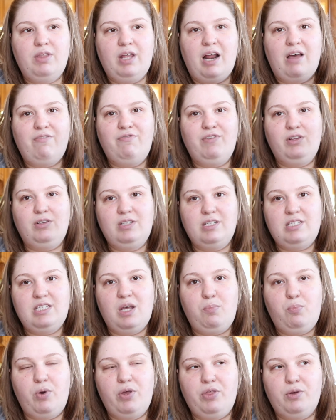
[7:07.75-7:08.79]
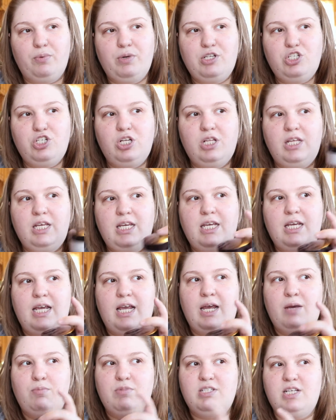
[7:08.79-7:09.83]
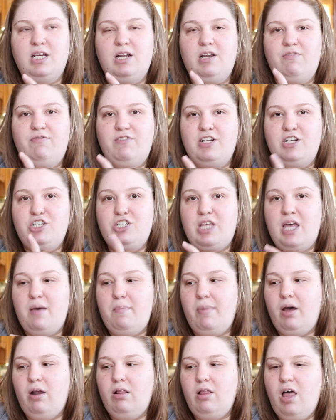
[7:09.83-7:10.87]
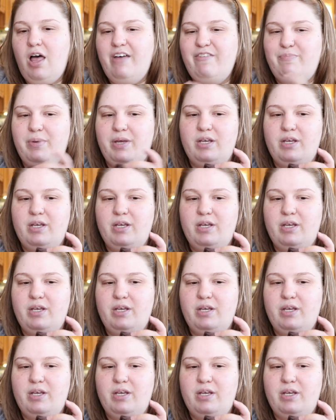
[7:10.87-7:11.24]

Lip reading: that I filled this up with originally and was gonna finish that bottle off,